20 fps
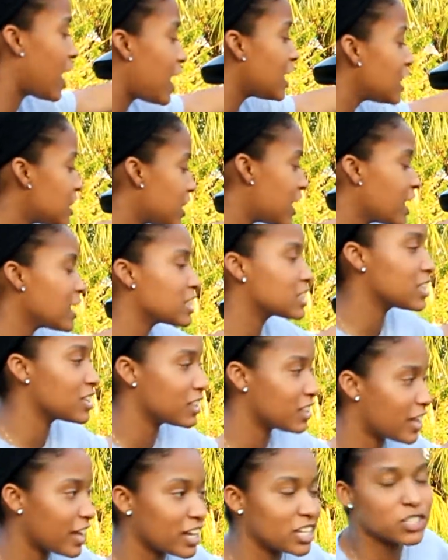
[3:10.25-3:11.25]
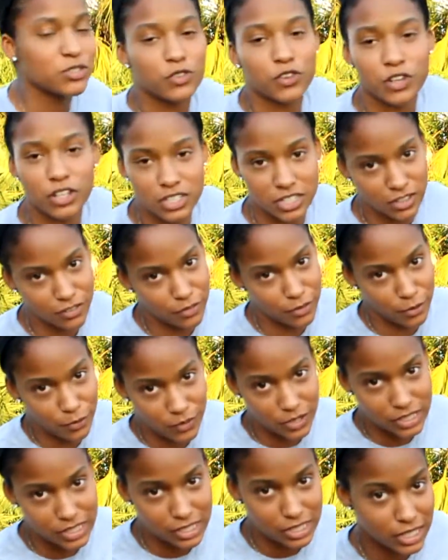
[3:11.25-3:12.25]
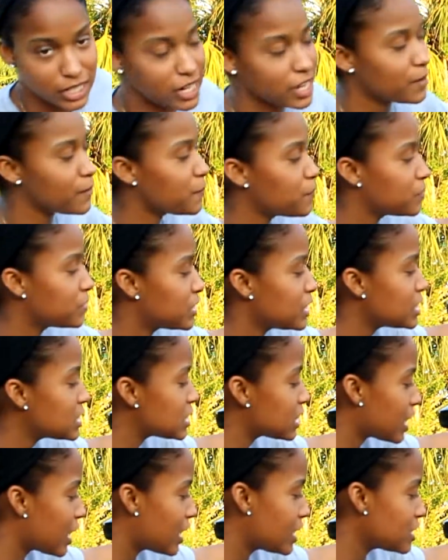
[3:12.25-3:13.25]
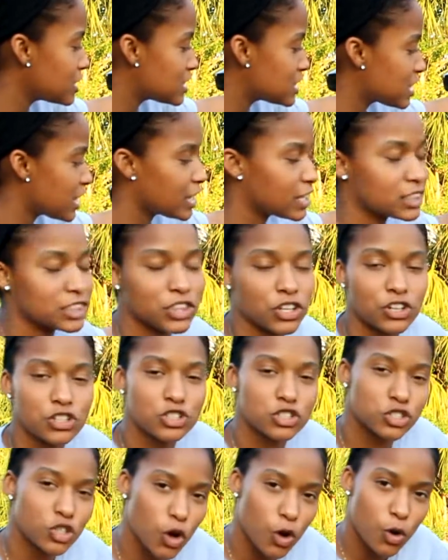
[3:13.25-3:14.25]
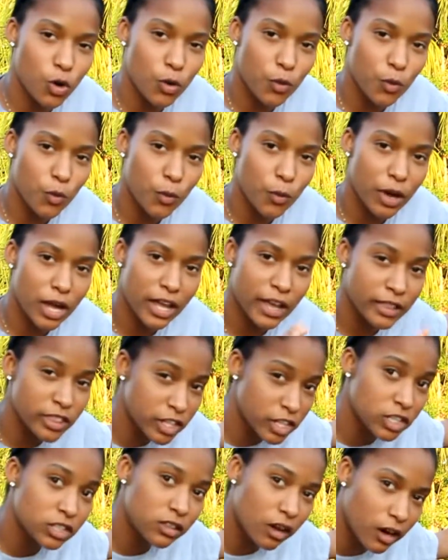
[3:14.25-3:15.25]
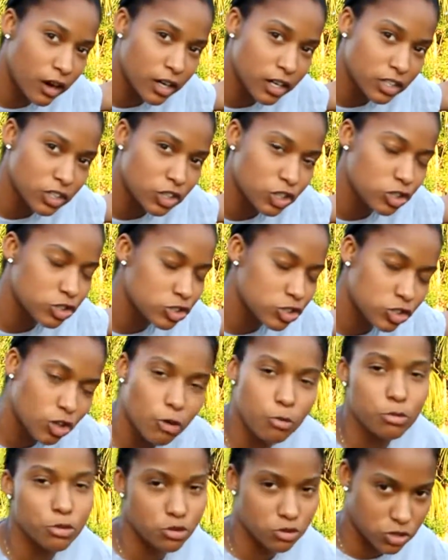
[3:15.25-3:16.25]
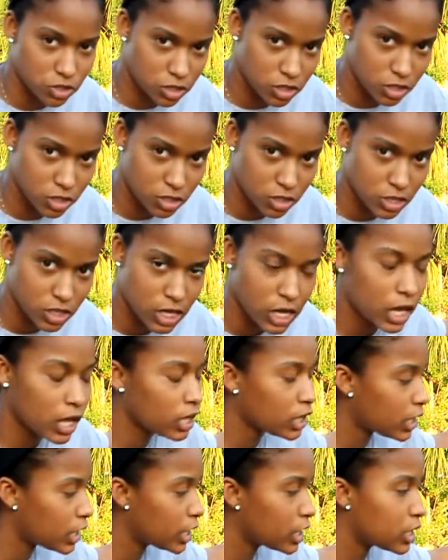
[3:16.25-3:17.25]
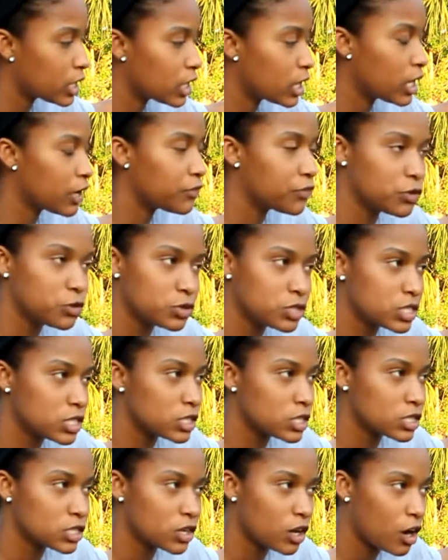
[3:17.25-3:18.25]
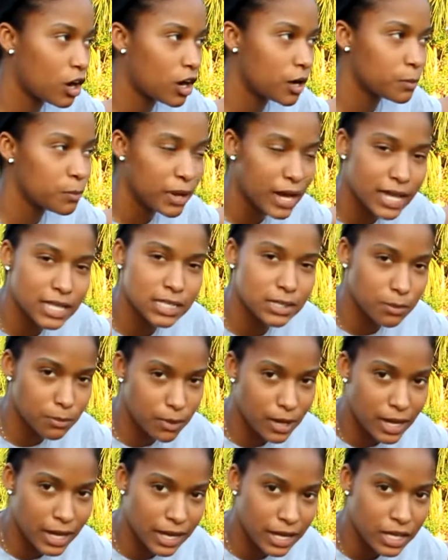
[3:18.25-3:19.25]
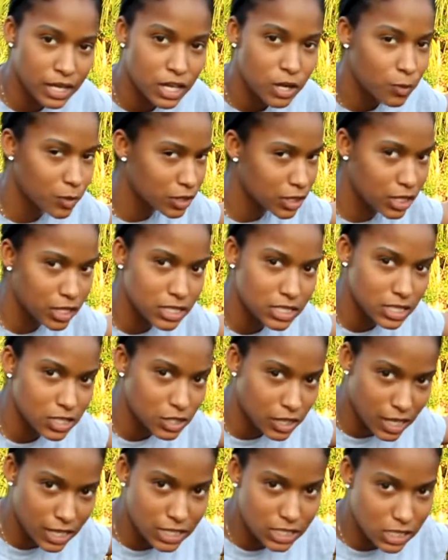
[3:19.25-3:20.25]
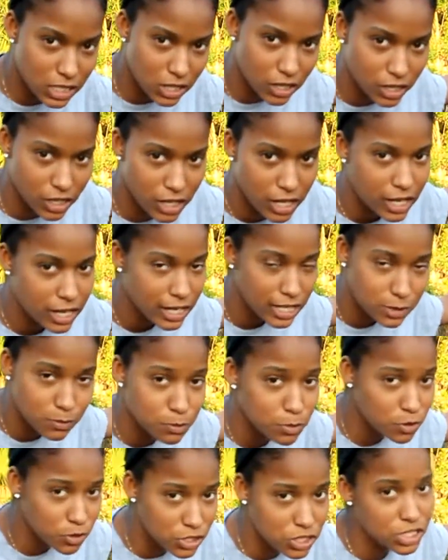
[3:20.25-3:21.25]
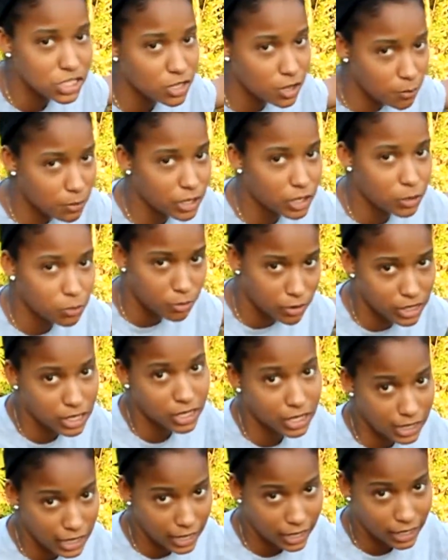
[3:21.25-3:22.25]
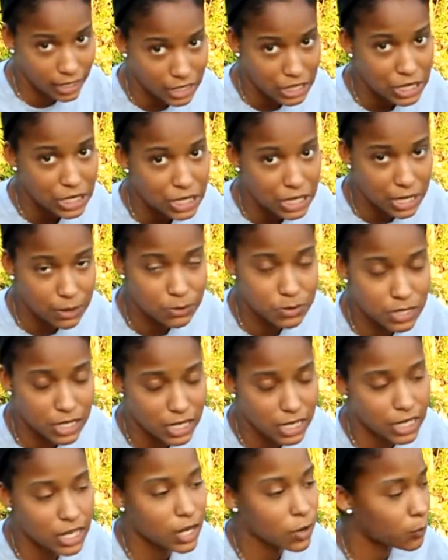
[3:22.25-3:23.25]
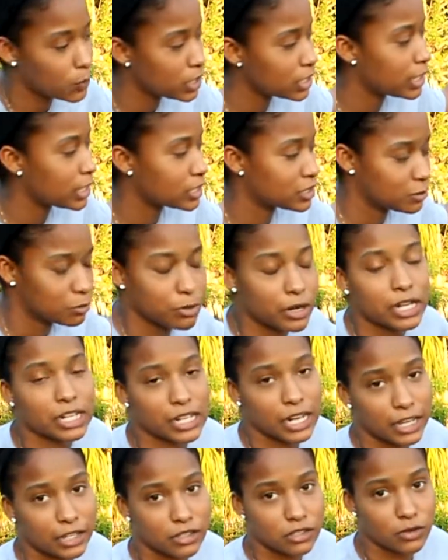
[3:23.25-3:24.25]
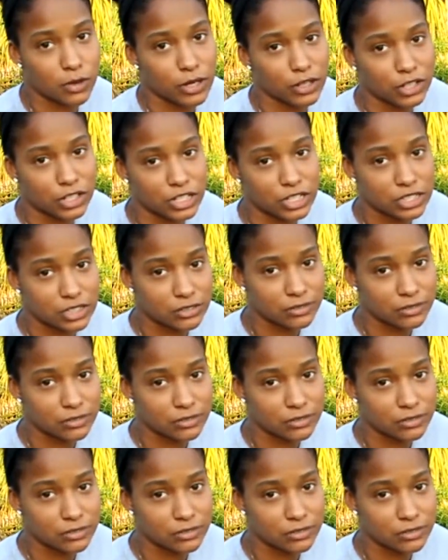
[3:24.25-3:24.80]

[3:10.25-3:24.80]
I like the lights for a different reason. These lights, like, they're so, in the dark, they're so bougie. Like, if you see this car passing by with all these little lights on, it's bougie. It's gonna make you break your neck. You know what I'm saying? And we like to break necks around here.